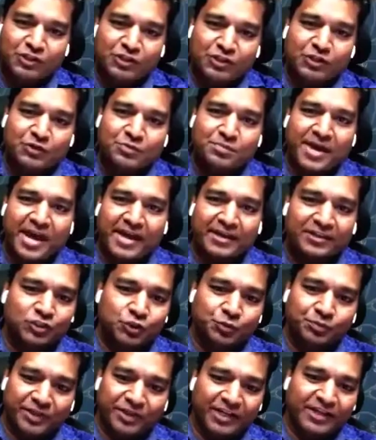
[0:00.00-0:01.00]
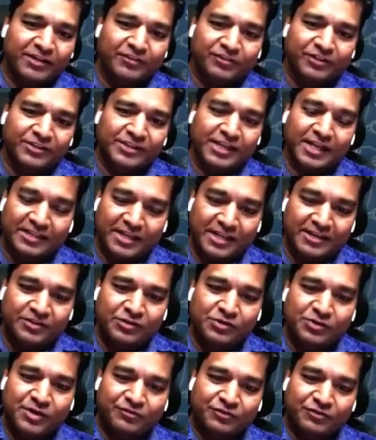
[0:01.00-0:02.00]
you manage billing for that? Then
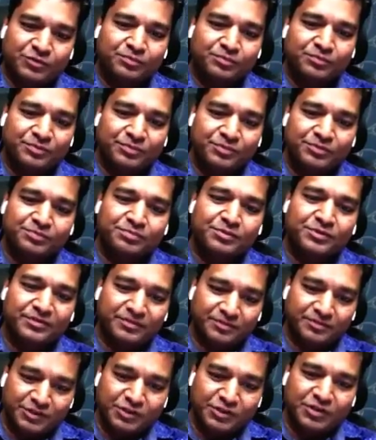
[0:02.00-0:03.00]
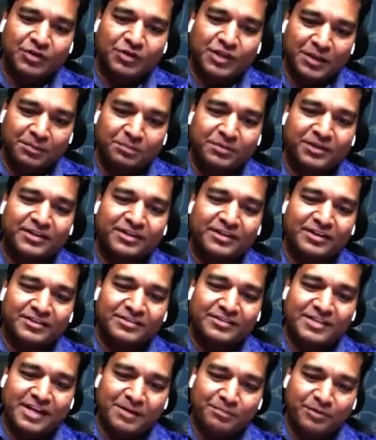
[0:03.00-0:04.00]
you have to keep it in a
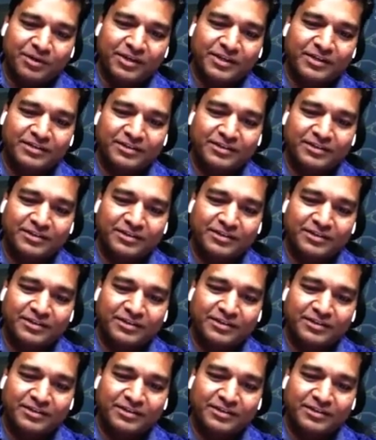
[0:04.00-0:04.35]
separate